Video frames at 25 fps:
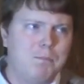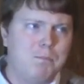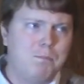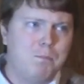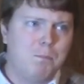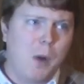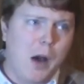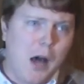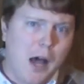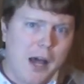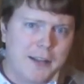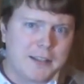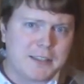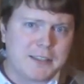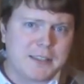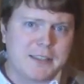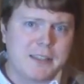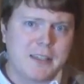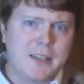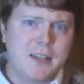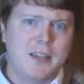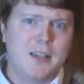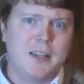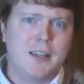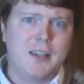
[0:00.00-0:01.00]
But,
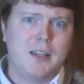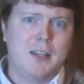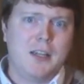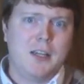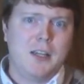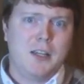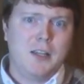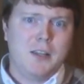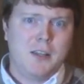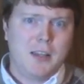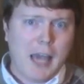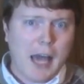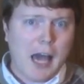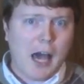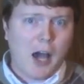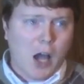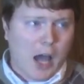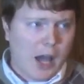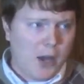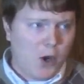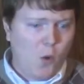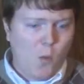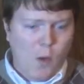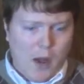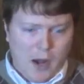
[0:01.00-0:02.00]
yeah, I
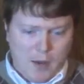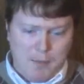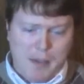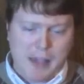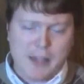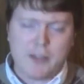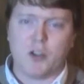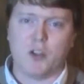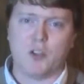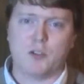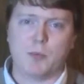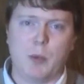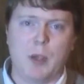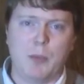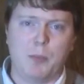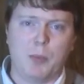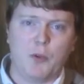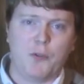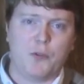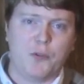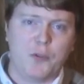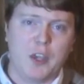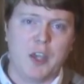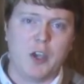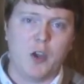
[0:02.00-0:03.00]
don't want to make those people
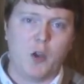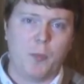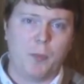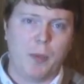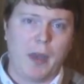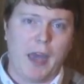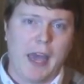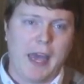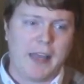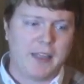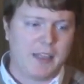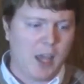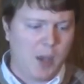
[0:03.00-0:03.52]
feel bad.